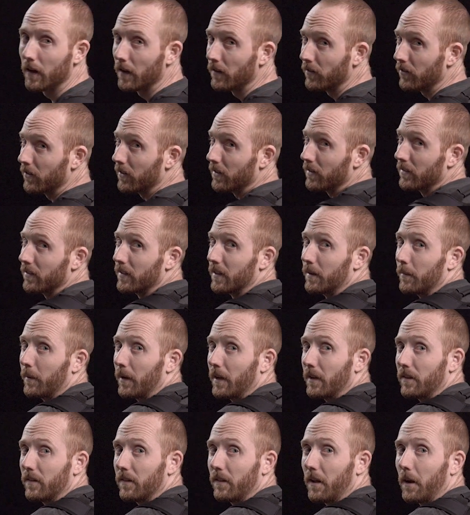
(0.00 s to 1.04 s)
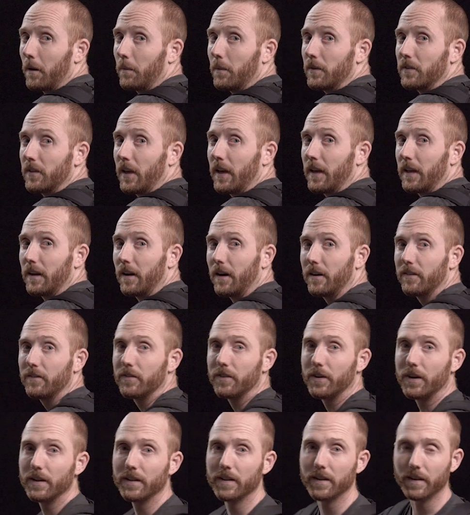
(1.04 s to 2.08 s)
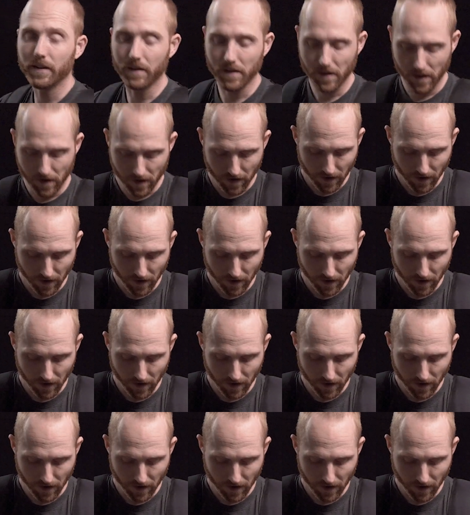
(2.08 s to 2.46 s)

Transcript: As you can see, my helmet's hanging off of it right there.